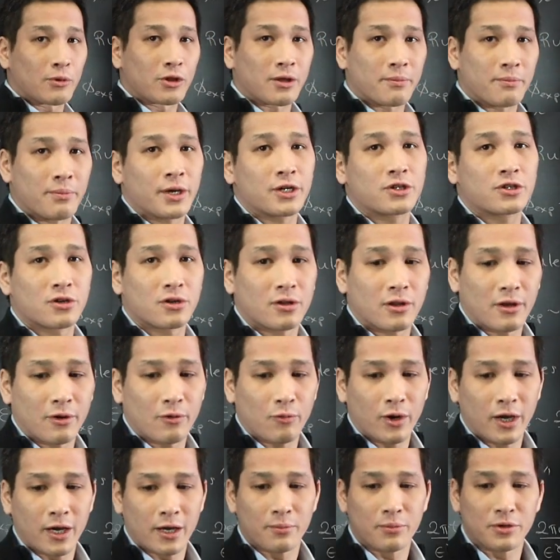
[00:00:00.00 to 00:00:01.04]
picture that
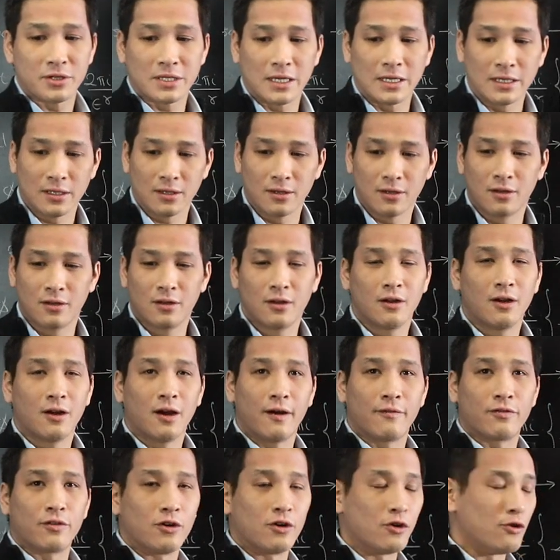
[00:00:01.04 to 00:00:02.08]
we had presented
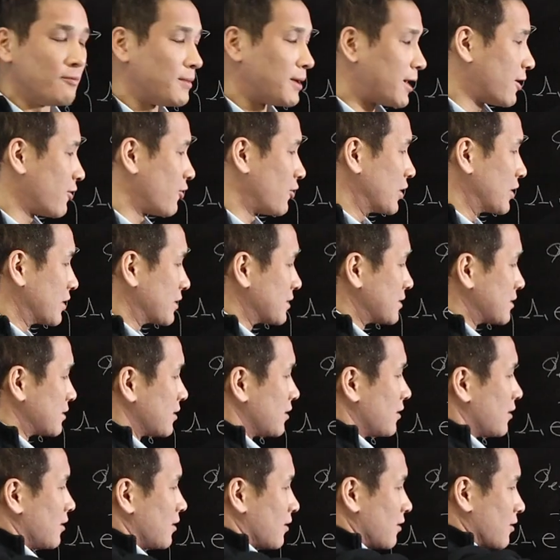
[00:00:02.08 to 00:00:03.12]
of the numerics,
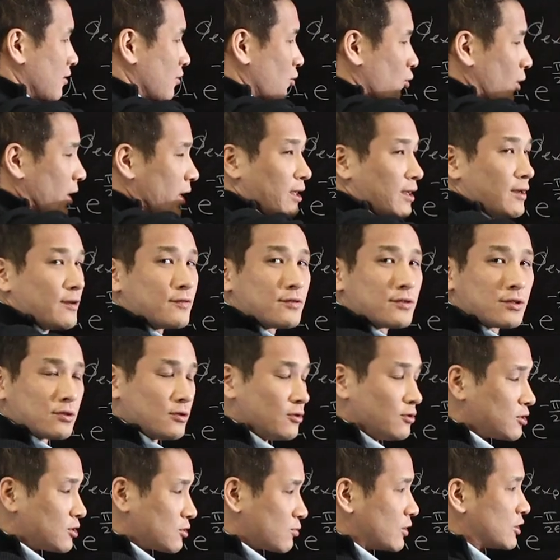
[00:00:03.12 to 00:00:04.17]
the waves, you
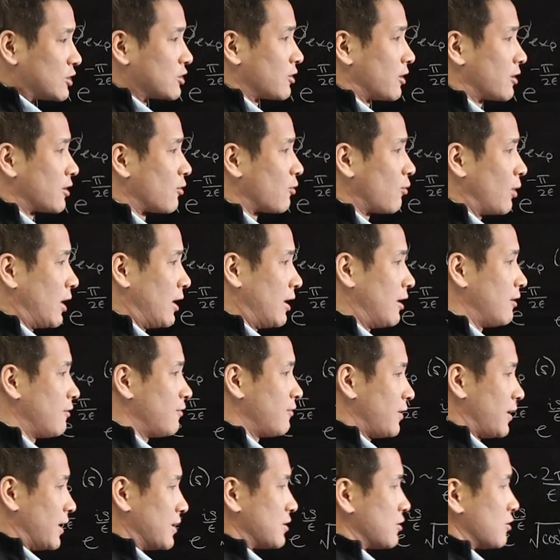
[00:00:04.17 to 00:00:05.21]
switch on a wave
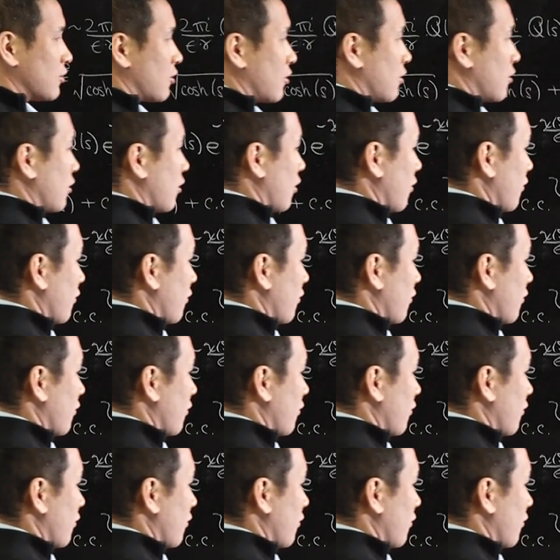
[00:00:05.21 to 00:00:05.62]
as you go